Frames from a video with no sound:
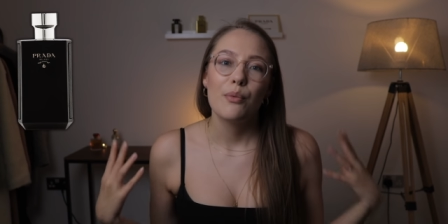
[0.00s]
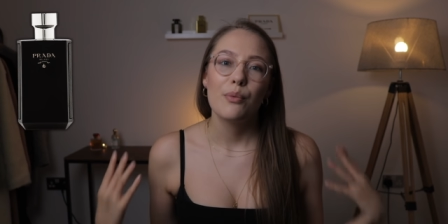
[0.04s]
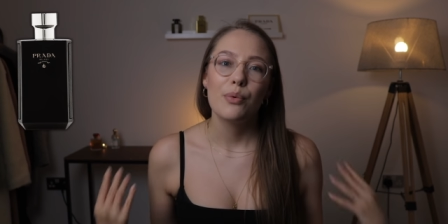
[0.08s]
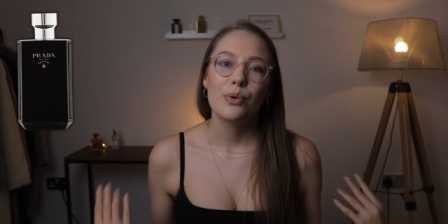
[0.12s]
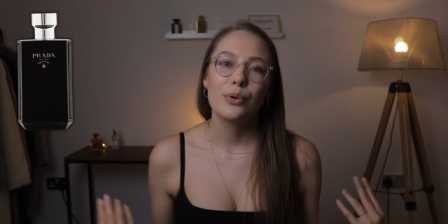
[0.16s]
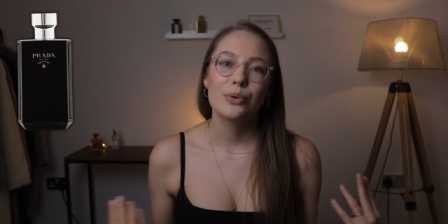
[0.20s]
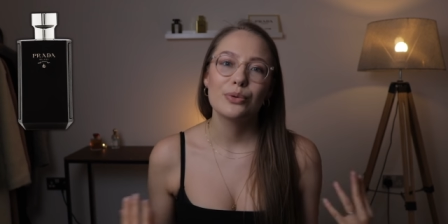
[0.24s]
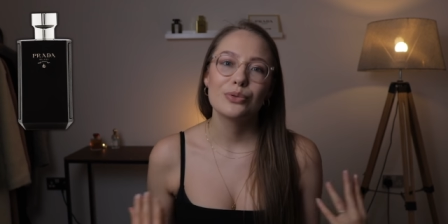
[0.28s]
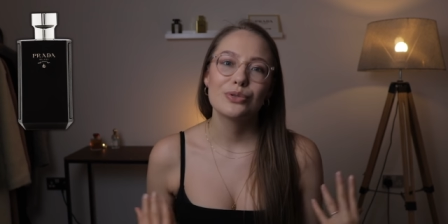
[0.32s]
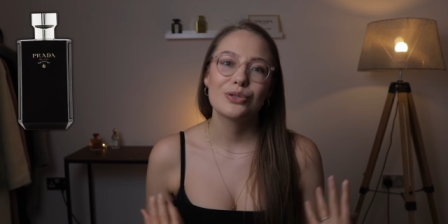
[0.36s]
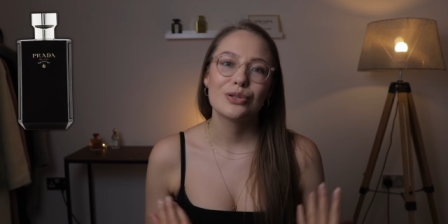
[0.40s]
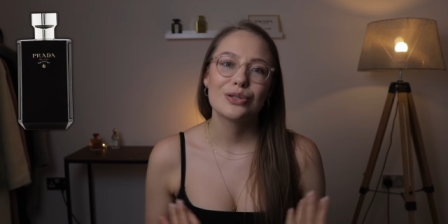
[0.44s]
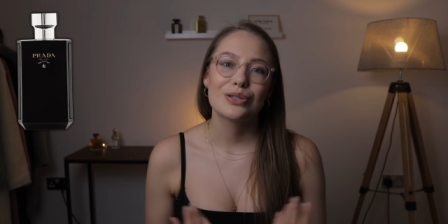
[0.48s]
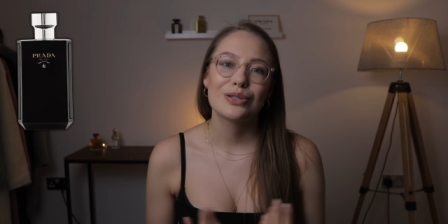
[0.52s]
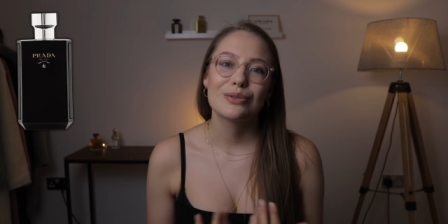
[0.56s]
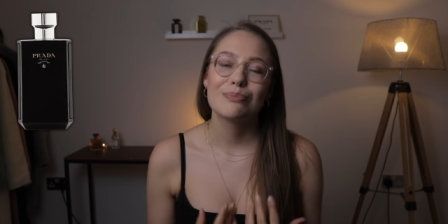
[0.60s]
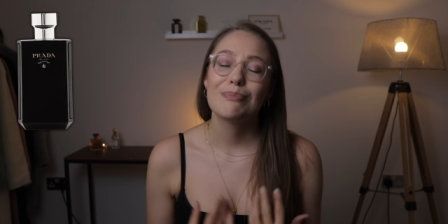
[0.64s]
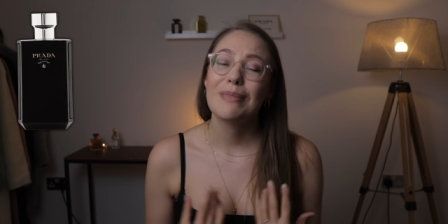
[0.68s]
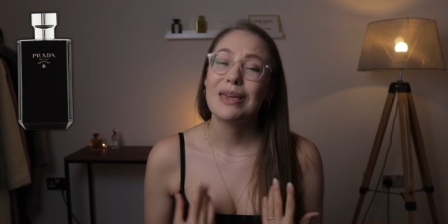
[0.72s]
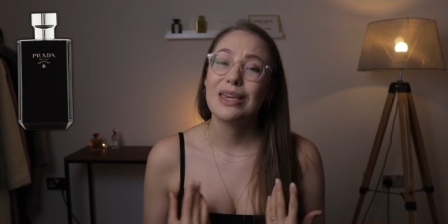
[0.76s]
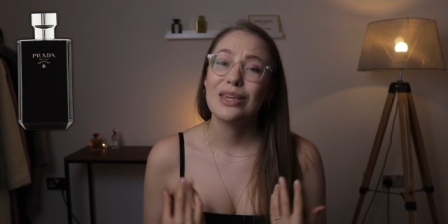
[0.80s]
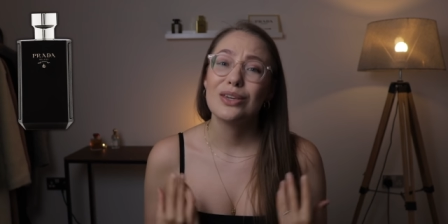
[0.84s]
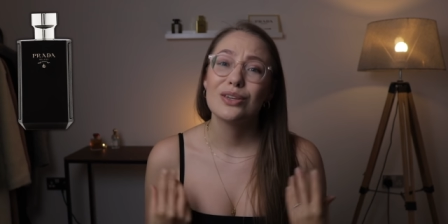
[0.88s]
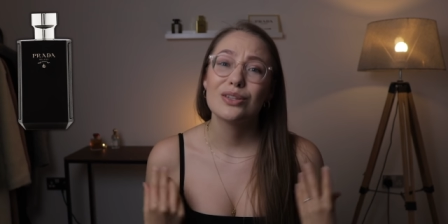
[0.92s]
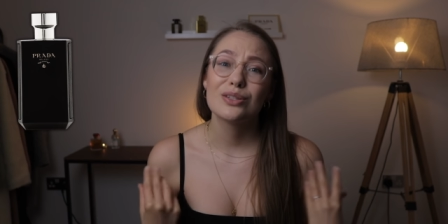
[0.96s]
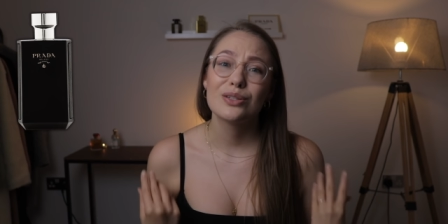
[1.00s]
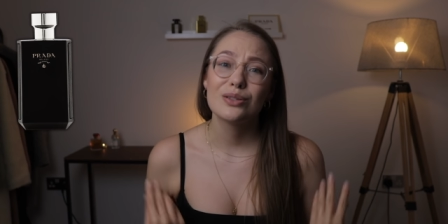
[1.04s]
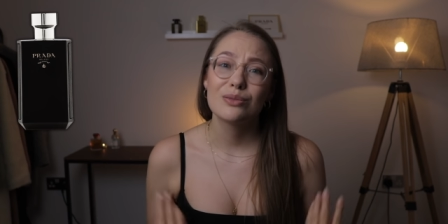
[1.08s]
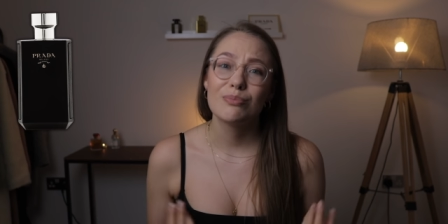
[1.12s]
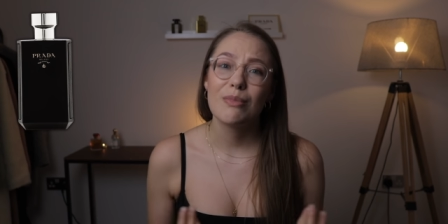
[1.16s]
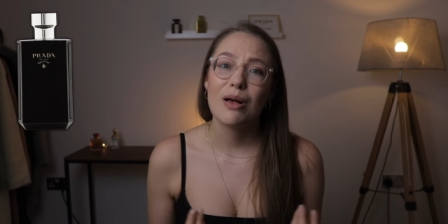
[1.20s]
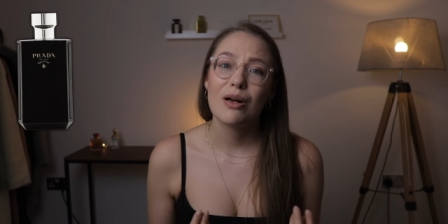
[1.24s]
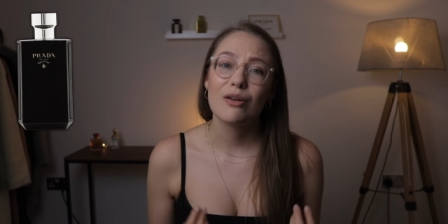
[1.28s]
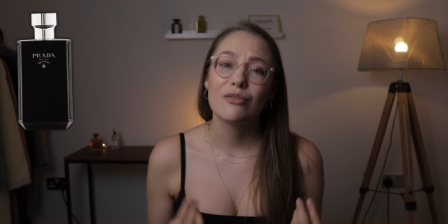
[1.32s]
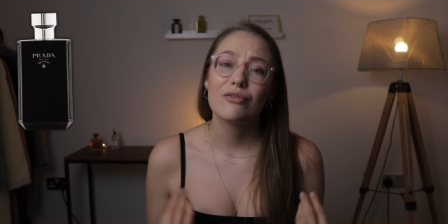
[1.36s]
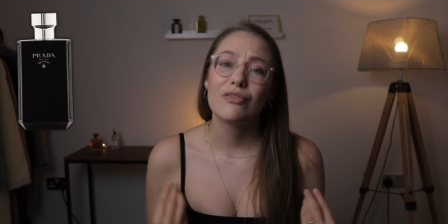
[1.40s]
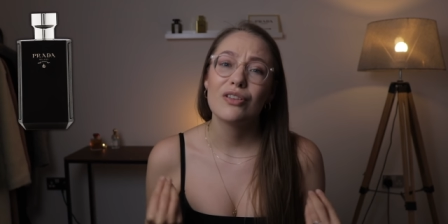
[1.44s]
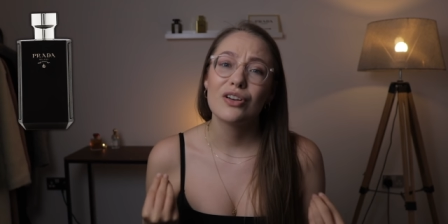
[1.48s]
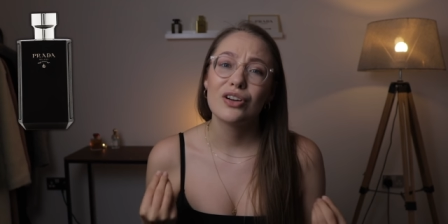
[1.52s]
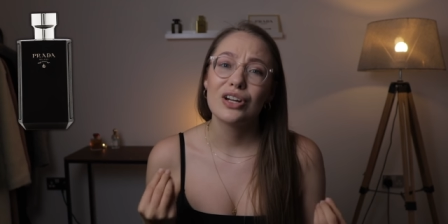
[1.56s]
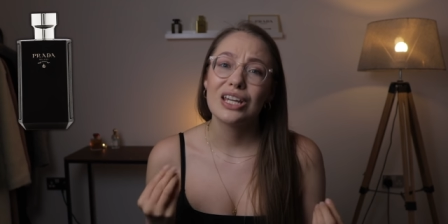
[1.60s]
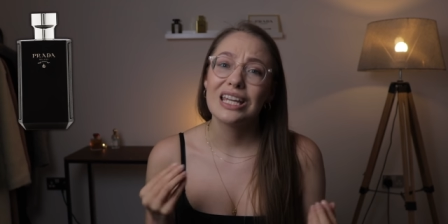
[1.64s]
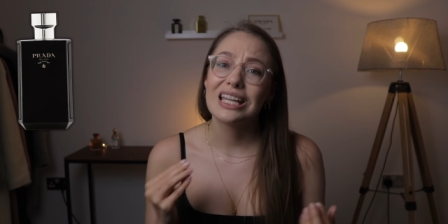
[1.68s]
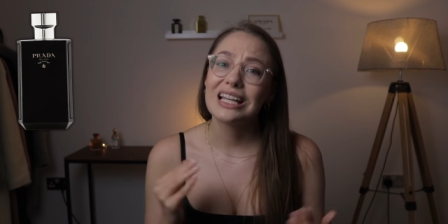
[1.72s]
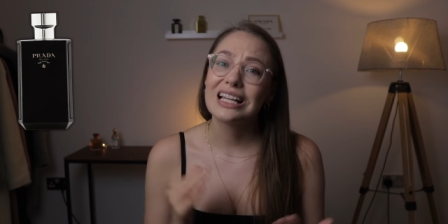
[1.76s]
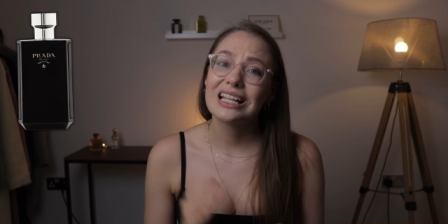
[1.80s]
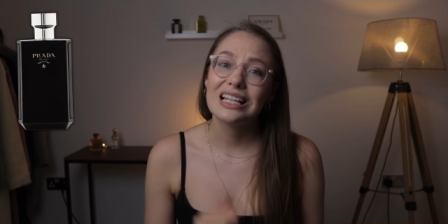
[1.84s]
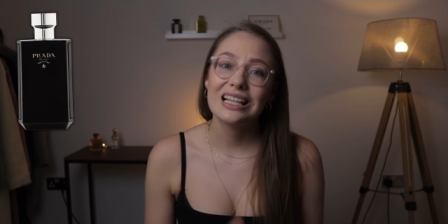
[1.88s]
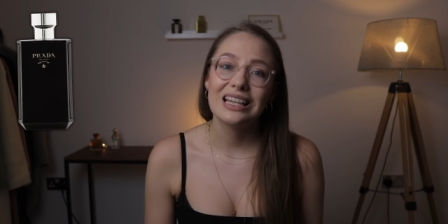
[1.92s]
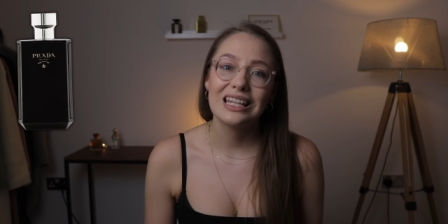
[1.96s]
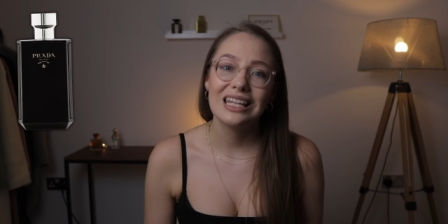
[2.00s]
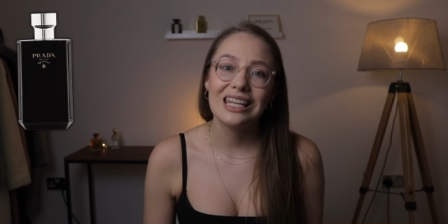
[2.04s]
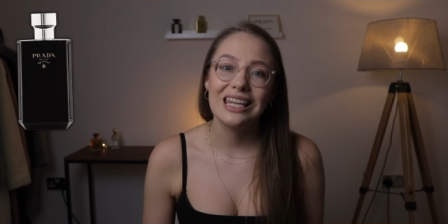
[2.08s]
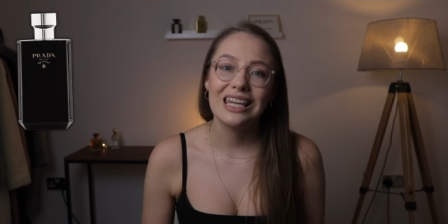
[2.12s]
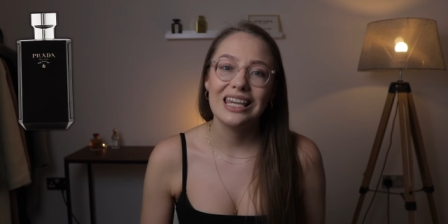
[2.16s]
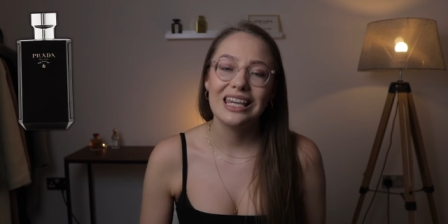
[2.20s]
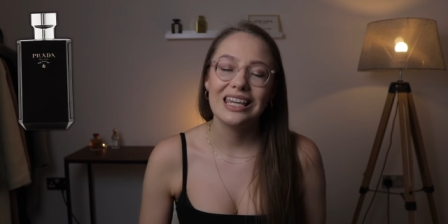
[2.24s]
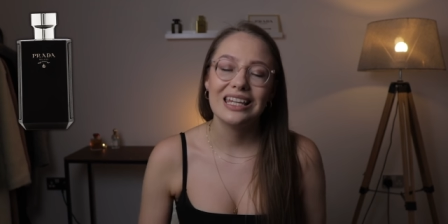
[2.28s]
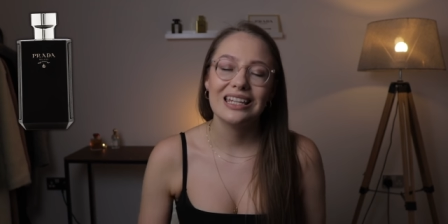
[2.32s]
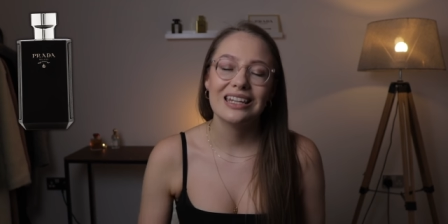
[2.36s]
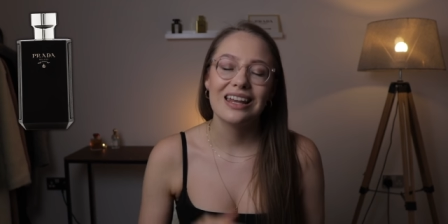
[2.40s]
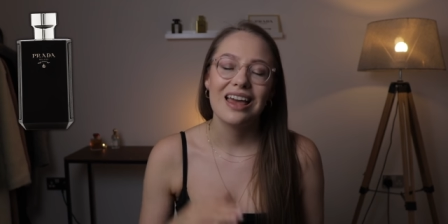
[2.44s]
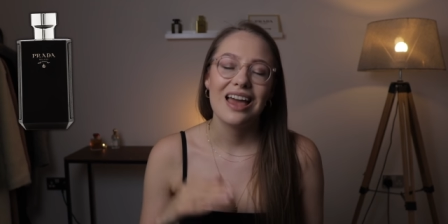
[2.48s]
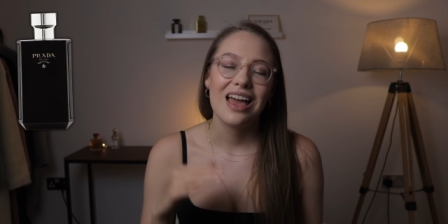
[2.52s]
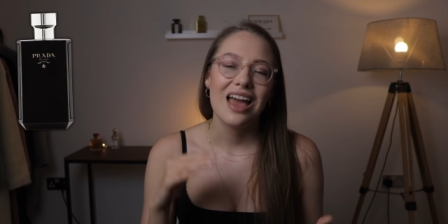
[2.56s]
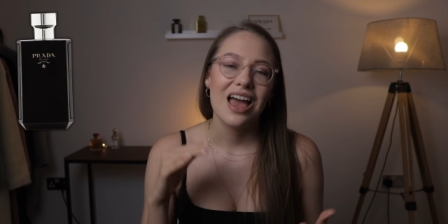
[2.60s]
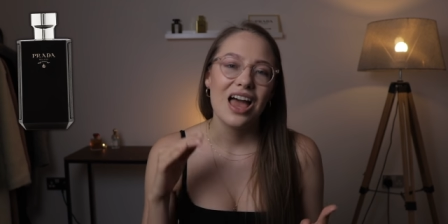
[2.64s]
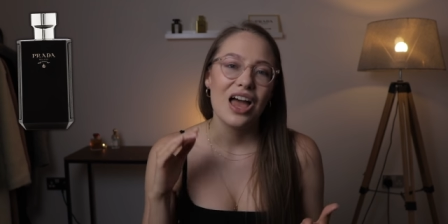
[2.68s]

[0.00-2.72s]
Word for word: will just make you smell very clean,